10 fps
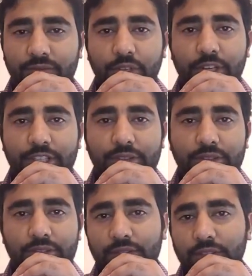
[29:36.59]
your experience
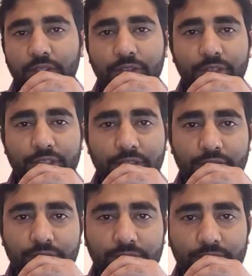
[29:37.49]
your further
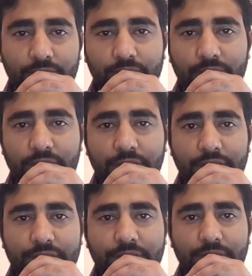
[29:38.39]

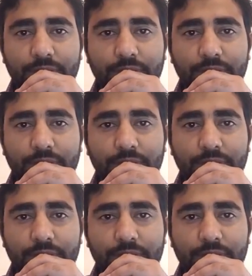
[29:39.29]
studies.